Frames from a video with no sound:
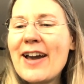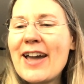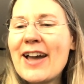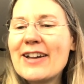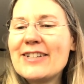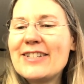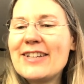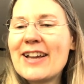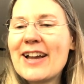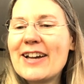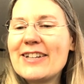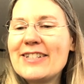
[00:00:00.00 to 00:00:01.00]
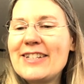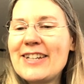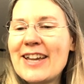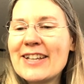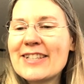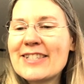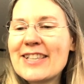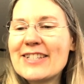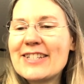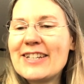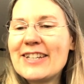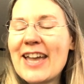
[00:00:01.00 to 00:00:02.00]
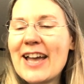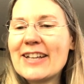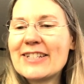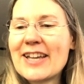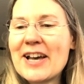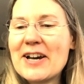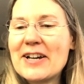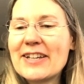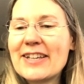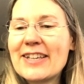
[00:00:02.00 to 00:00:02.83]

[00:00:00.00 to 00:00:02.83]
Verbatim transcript: uh, uh, GN says she can't uh,